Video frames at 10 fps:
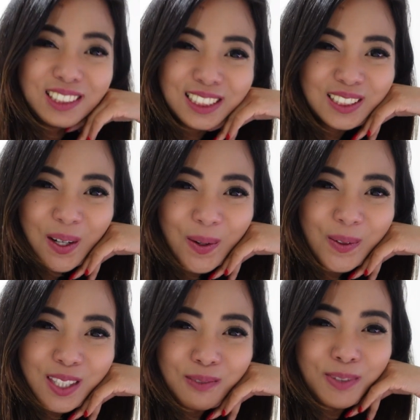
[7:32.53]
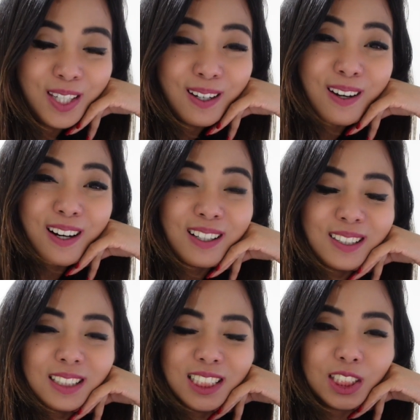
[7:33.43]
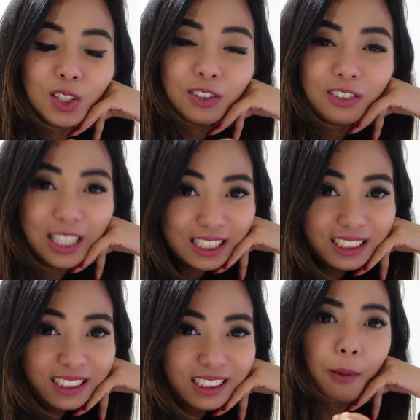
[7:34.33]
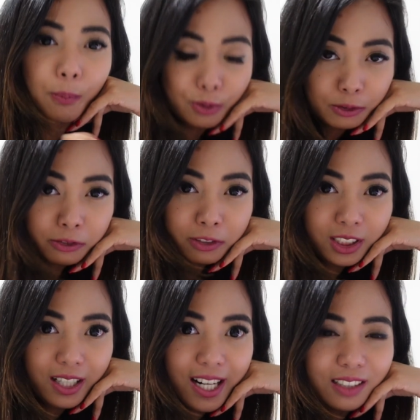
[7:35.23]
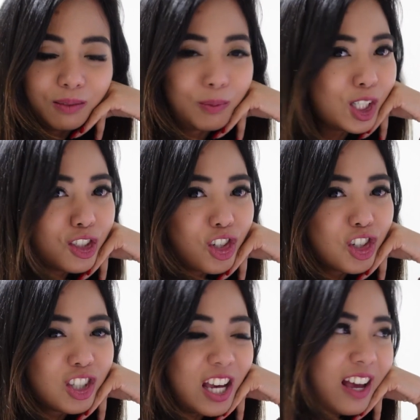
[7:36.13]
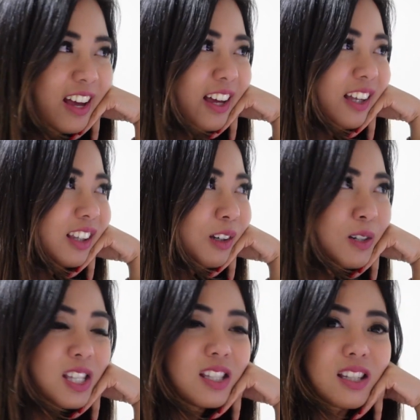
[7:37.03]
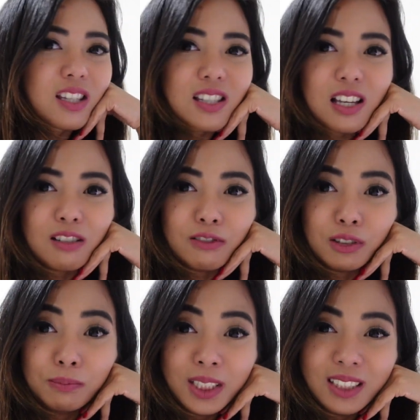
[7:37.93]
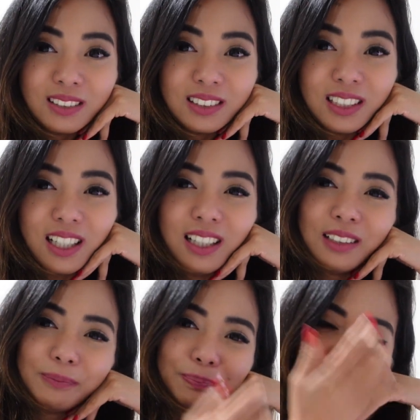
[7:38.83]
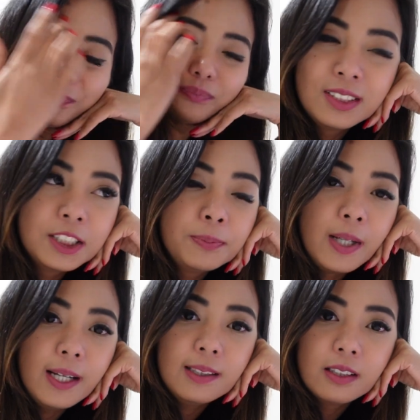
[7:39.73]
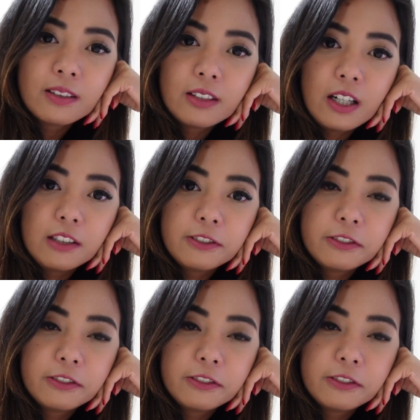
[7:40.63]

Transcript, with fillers: So the PR is raised, proved and merged and it was a successful build um, despite the rough